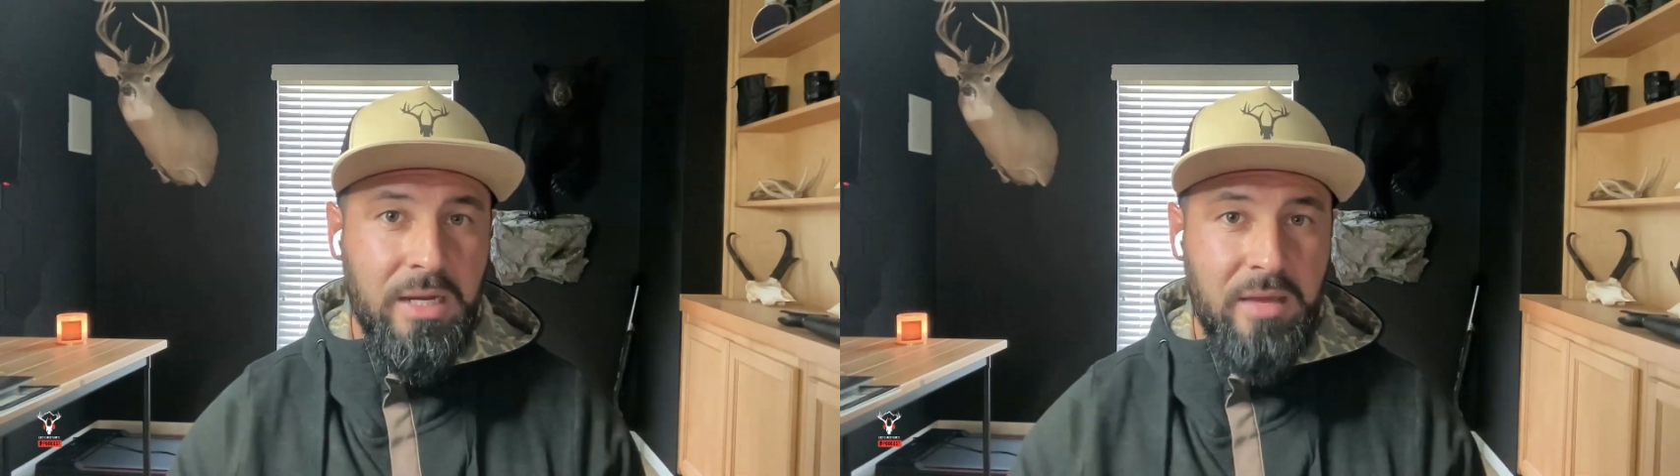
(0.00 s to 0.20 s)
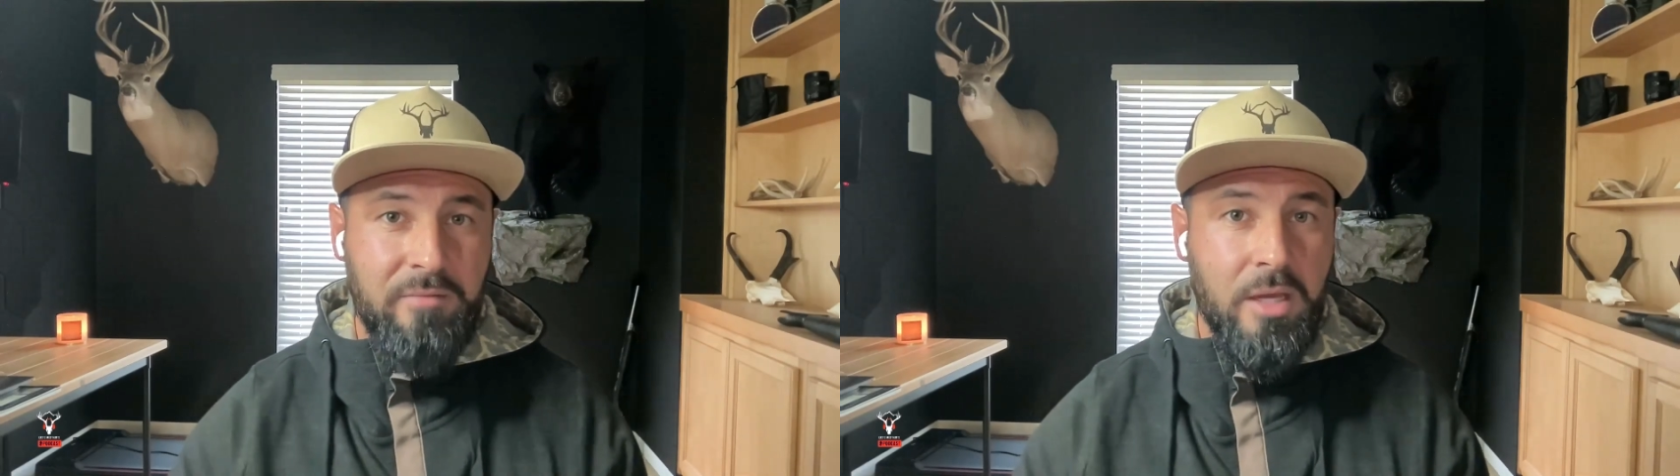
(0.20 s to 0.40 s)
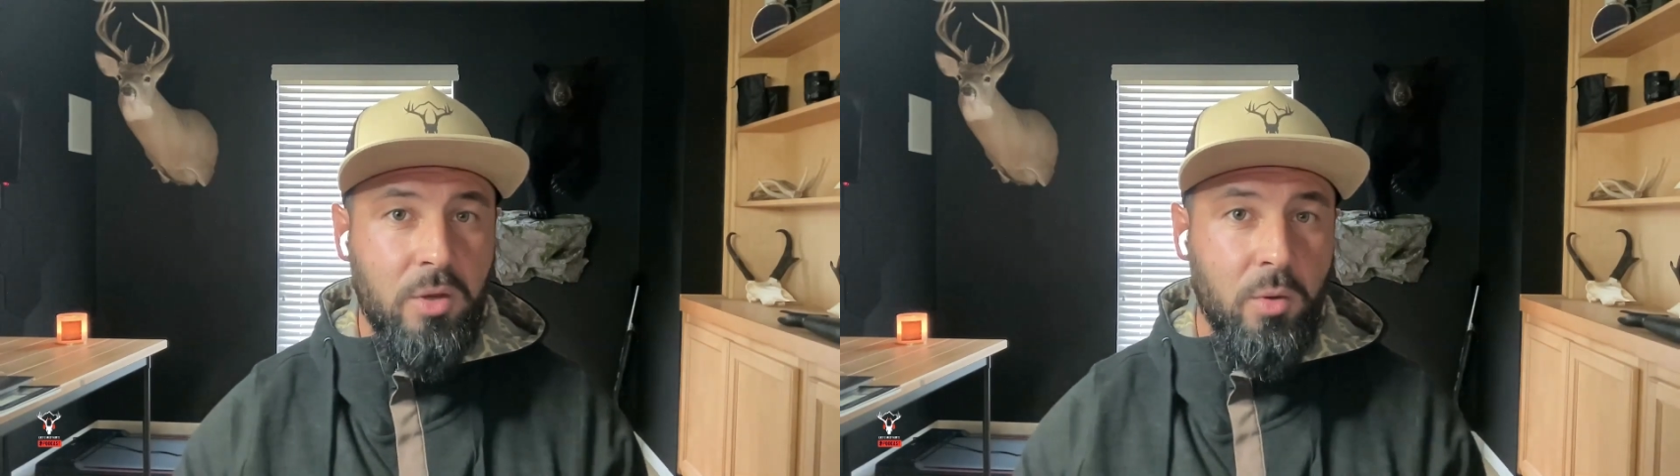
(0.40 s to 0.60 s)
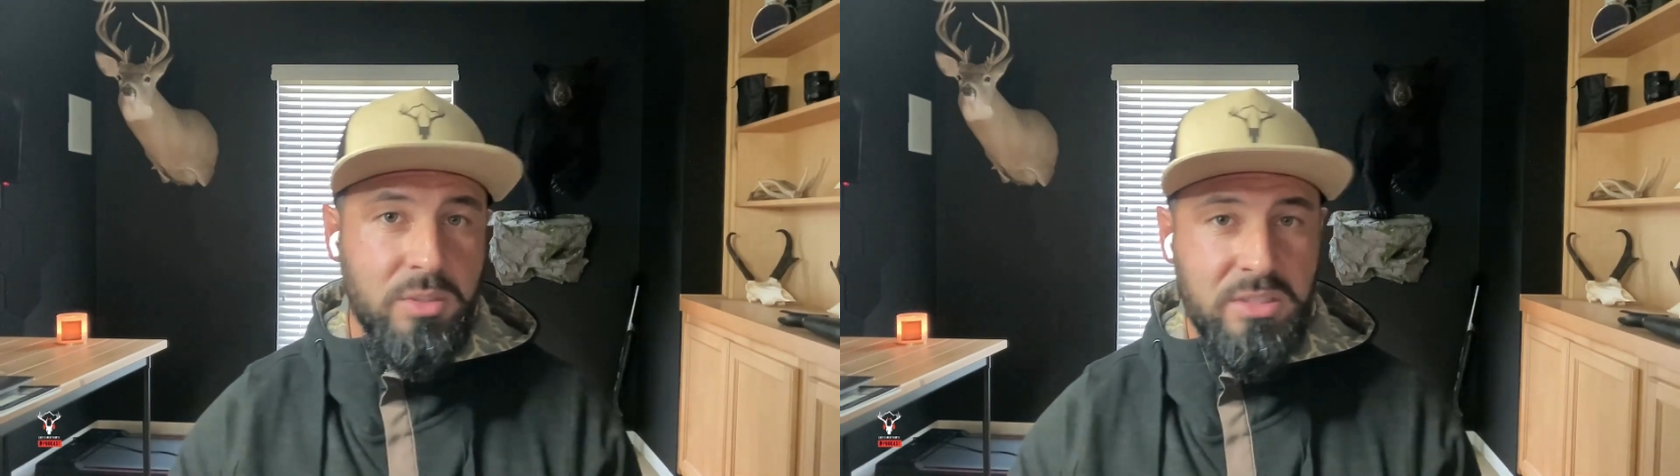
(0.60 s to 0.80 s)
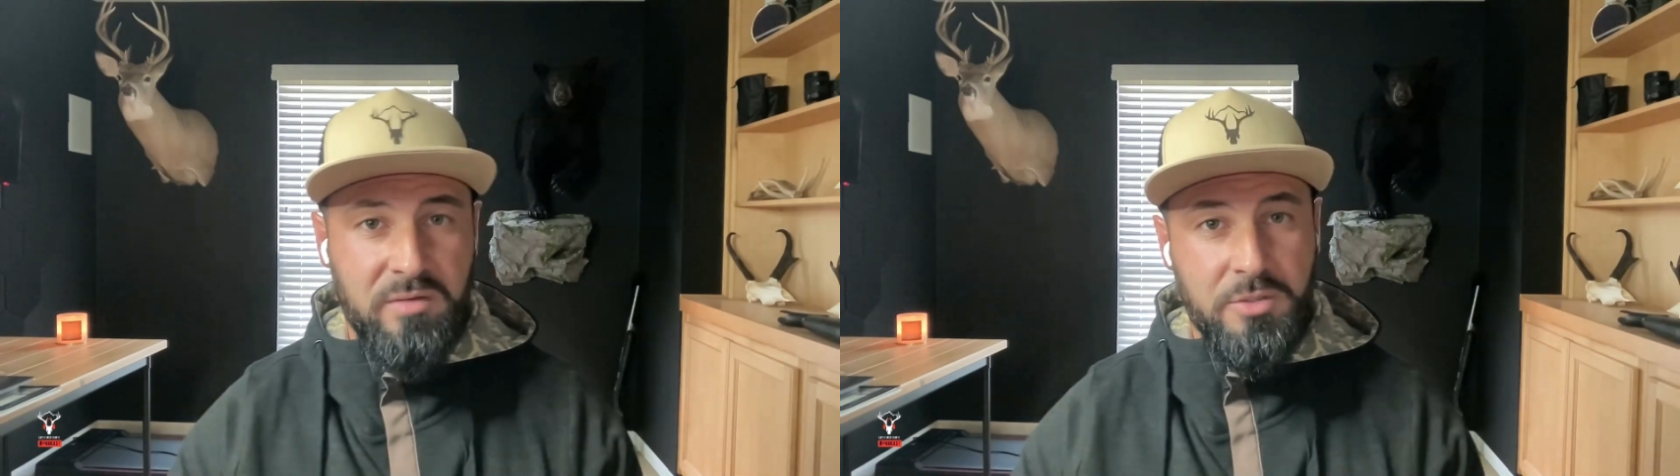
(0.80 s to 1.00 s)
and having a
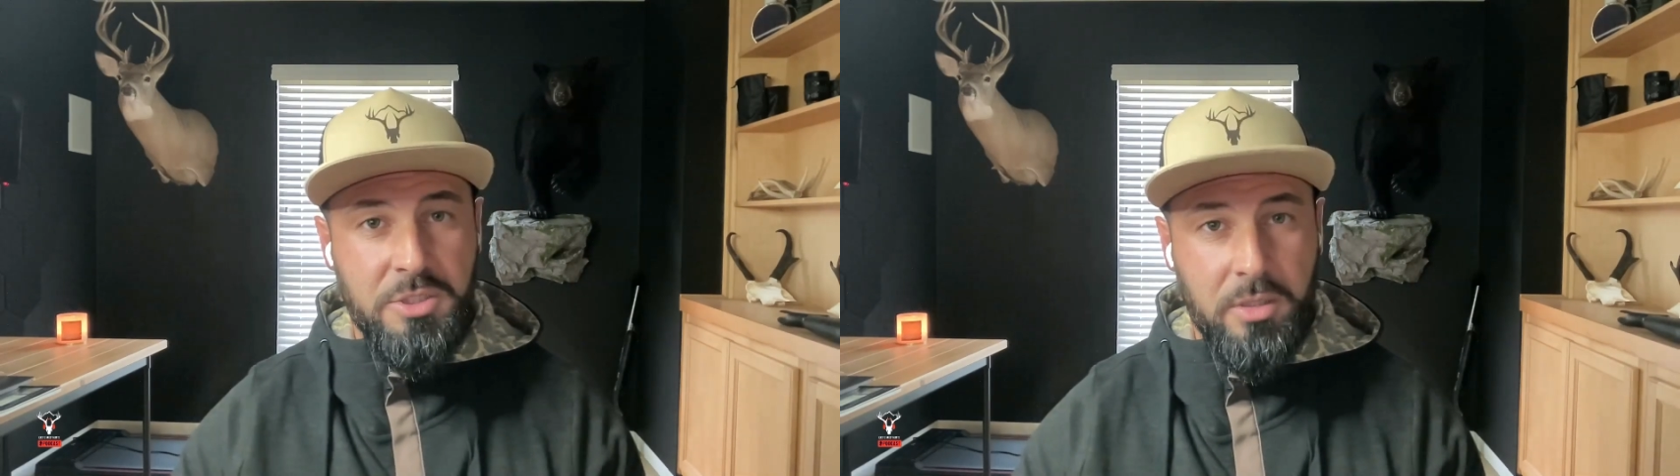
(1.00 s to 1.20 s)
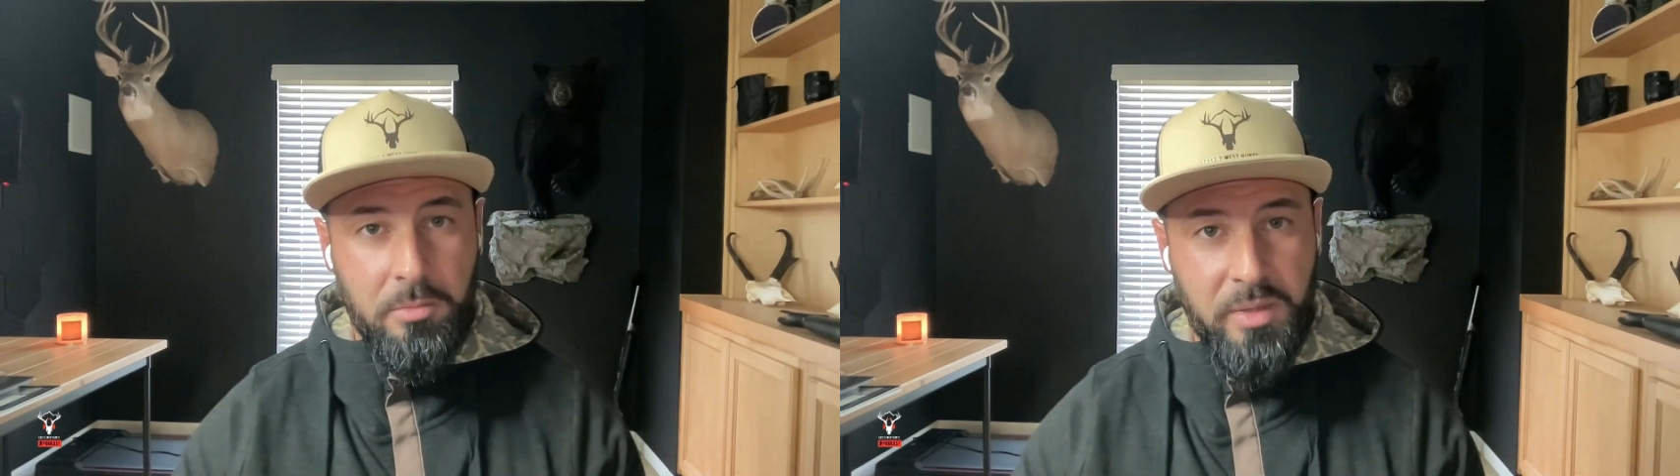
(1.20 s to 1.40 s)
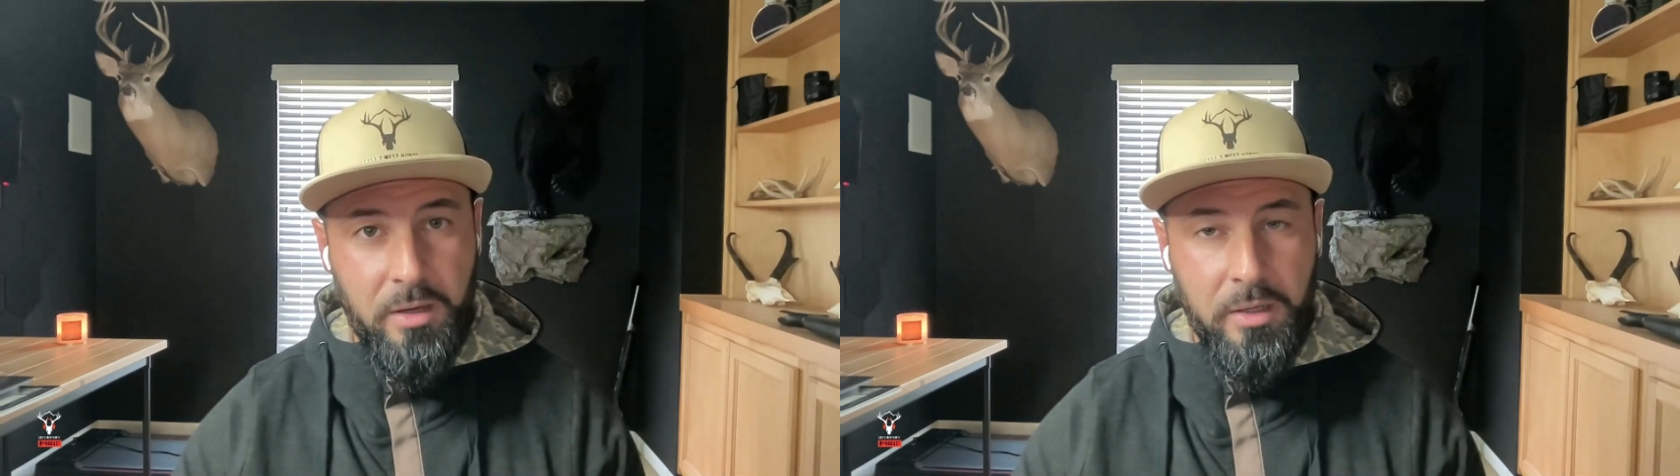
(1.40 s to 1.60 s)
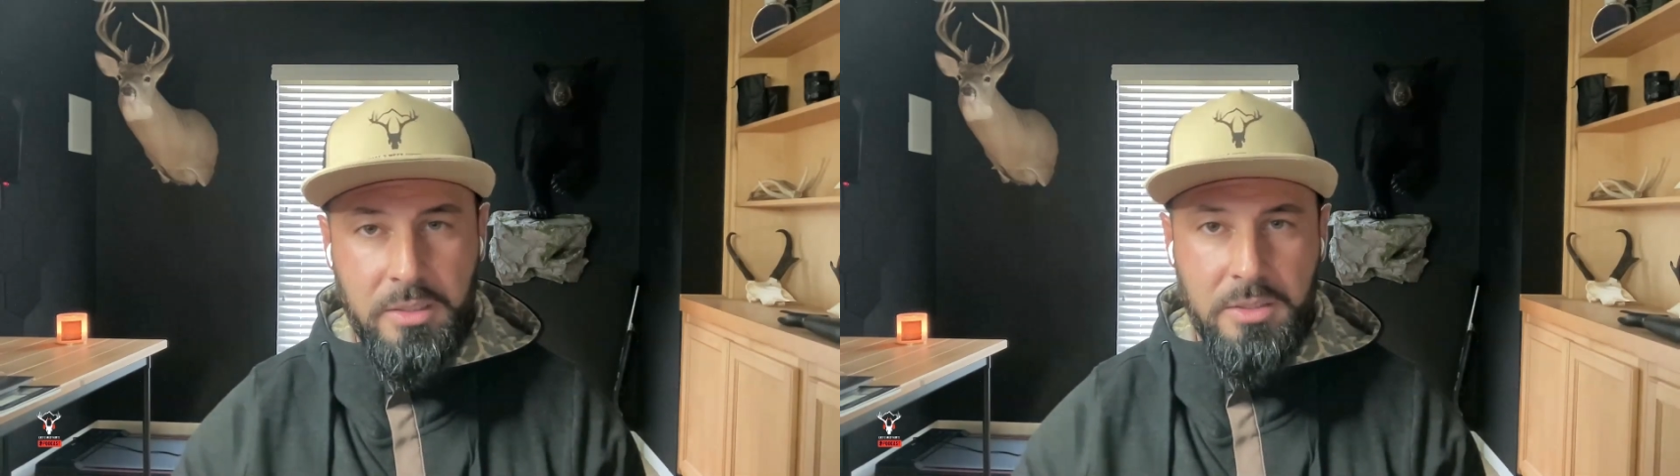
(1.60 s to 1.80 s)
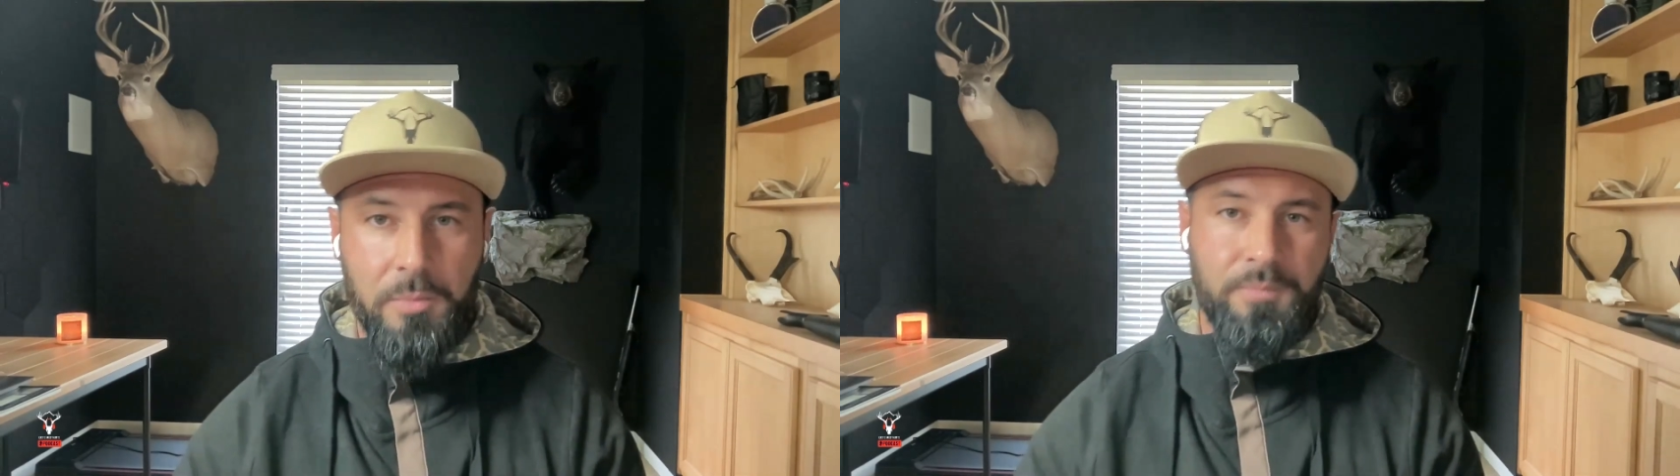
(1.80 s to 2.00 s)
goal set of what you're
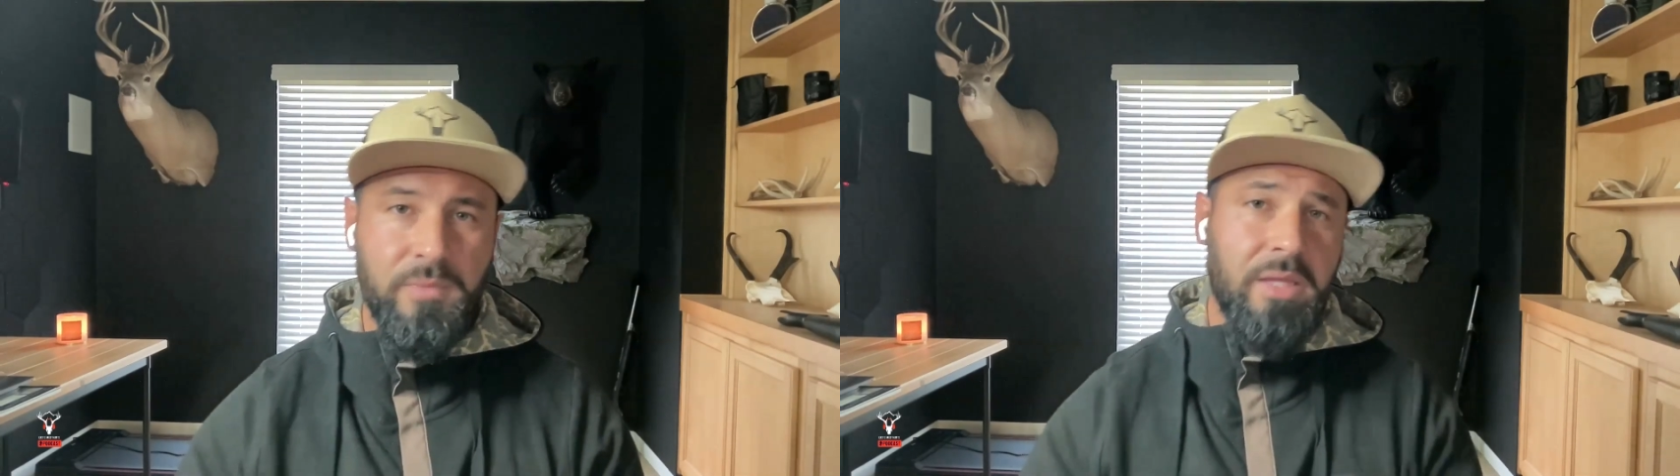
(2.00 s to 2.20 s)
comparing to.